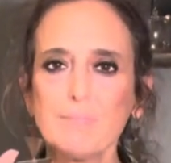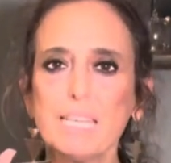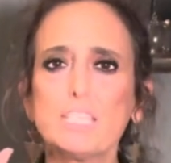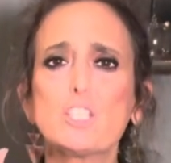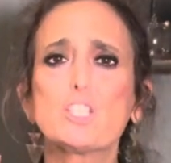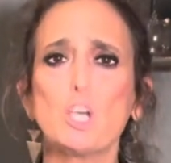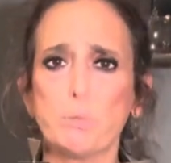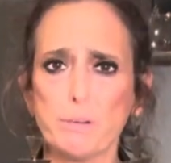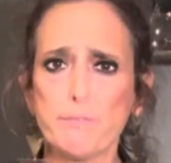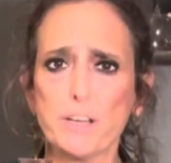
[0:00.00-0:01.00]
It is so
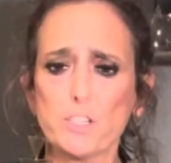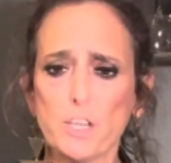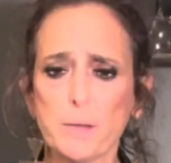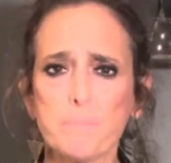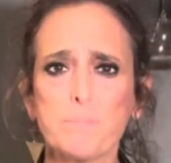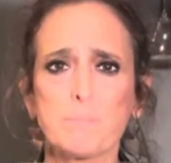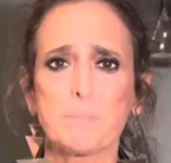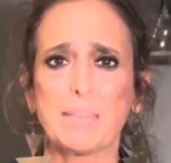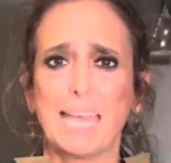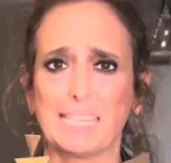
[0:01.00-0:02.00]
refreshing
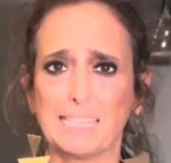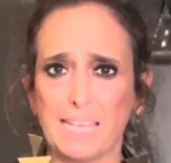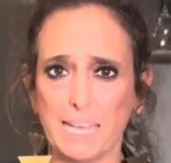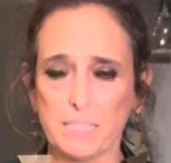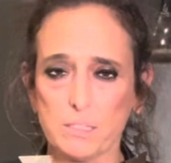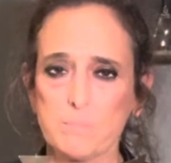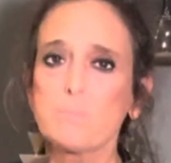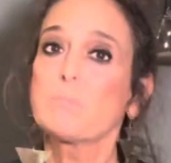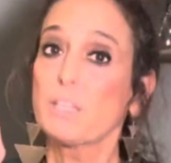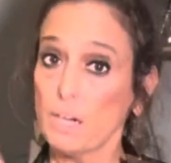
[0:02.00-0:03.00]
and light.
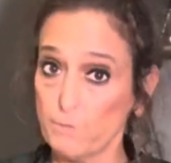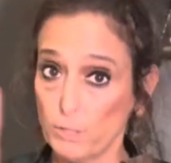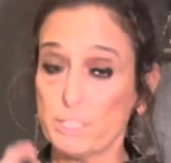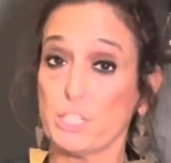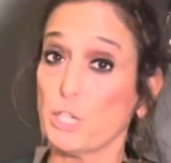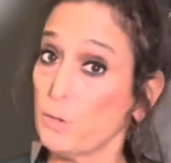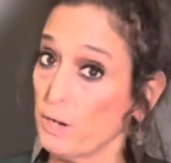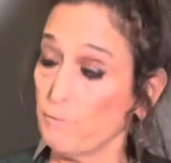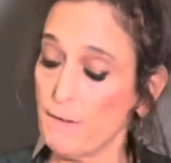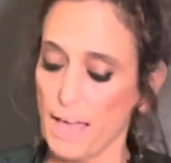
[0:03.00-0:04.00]
Careful, it's going to go
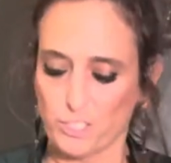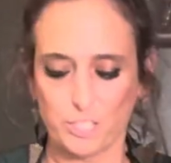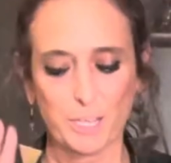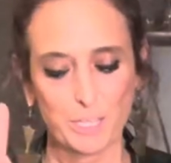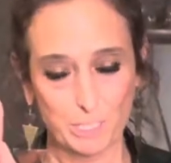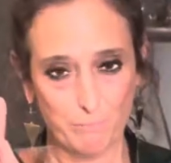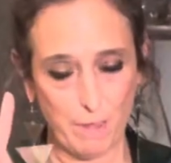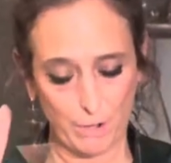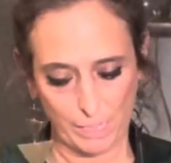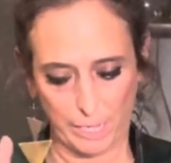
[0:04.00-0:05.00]
down fast. It's
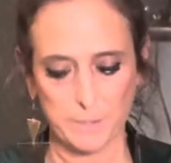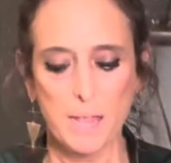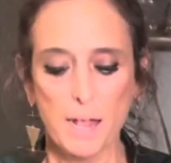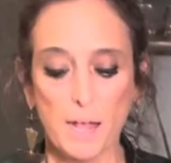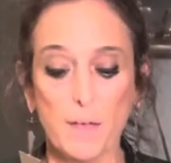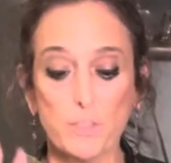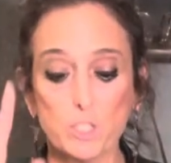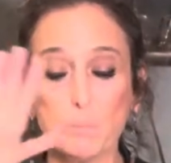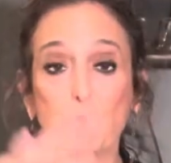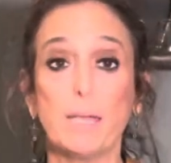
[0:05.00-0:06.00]
very light. This
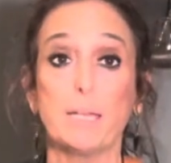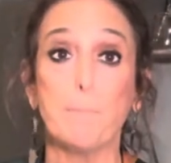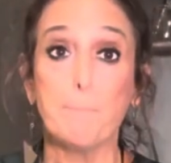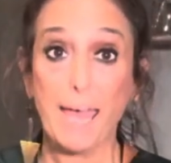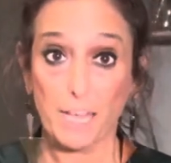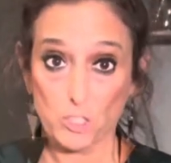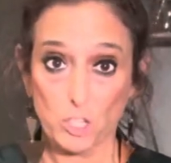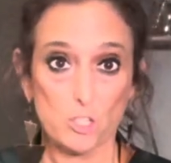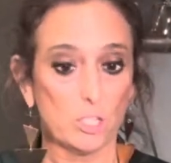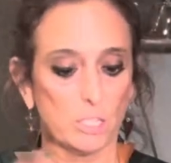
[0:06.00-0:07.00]
would be great in a batch
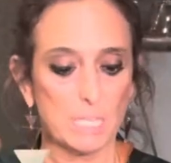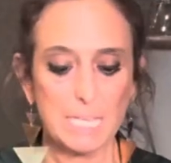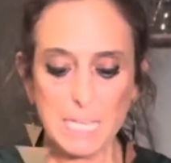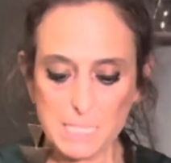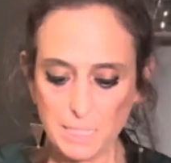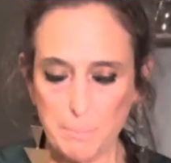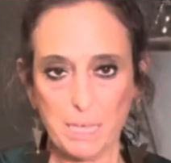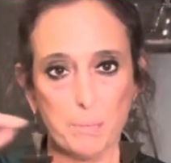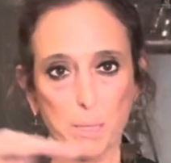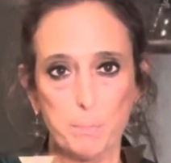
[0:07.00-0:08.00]
because you could easily make
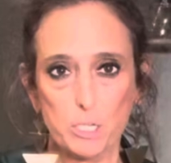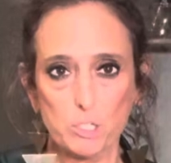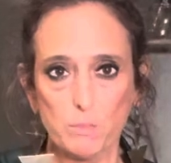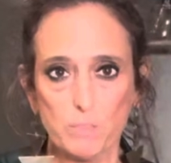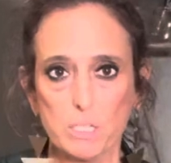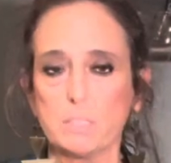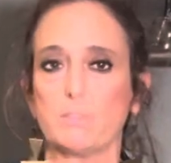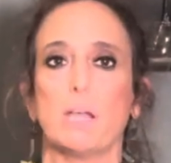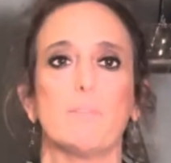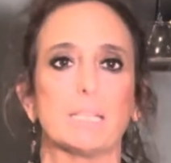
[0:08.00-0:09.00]
a big pitcher of this if
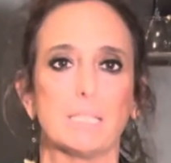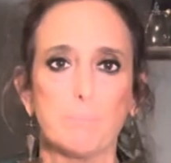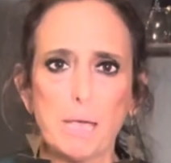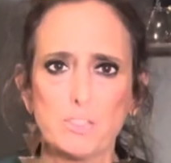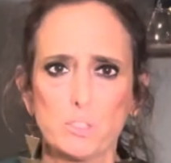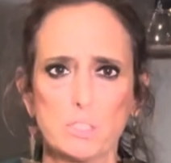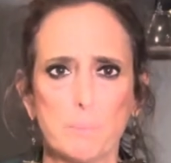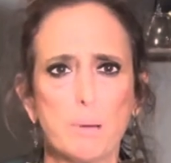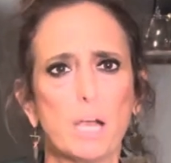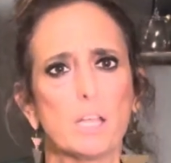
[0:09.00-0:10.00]
you're having a St. Patrick's Day
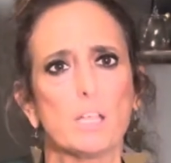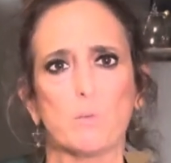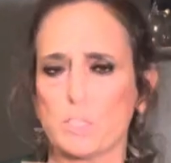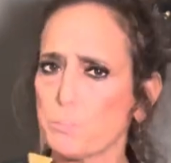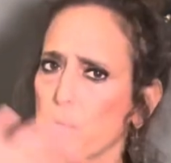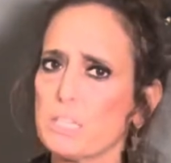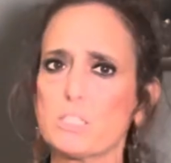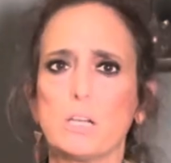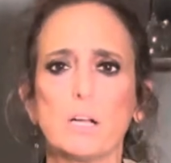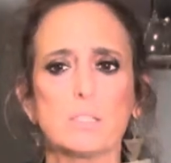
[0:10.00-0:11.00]
party or when spring
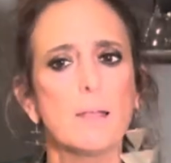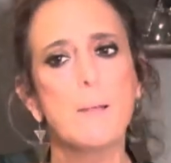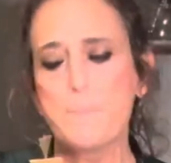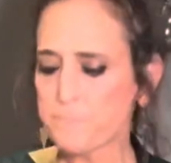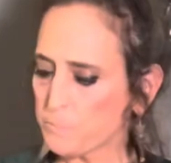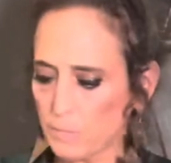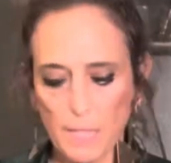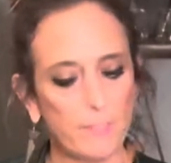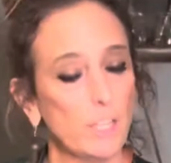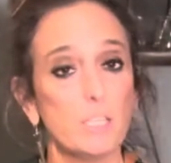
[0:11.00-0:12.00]
starts.
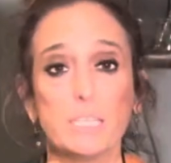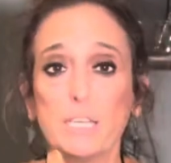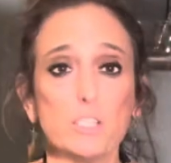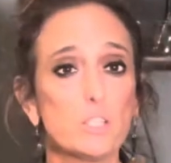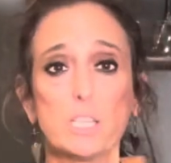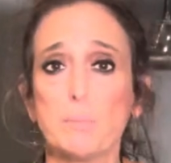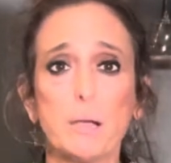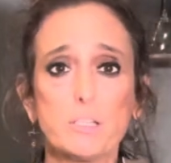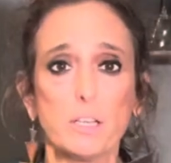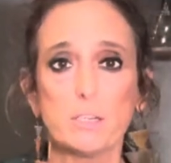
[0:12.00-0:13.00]
And then again, you're not the
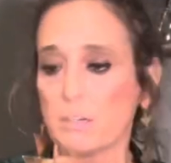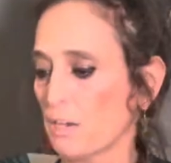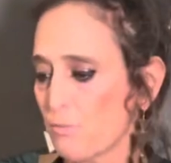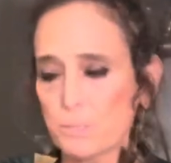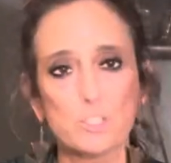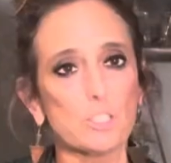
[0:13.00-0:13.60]
bartender. Everyone's